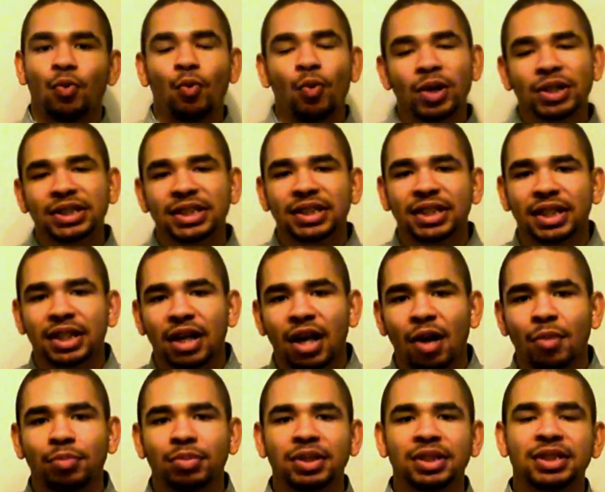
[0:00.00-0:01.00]
wasn't
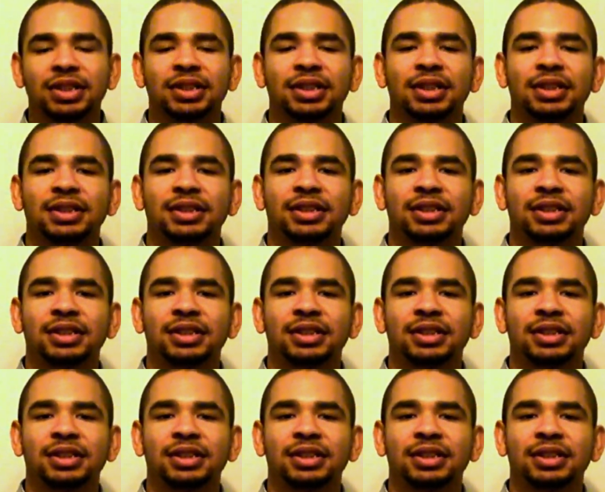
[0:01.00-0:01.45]
accomplished,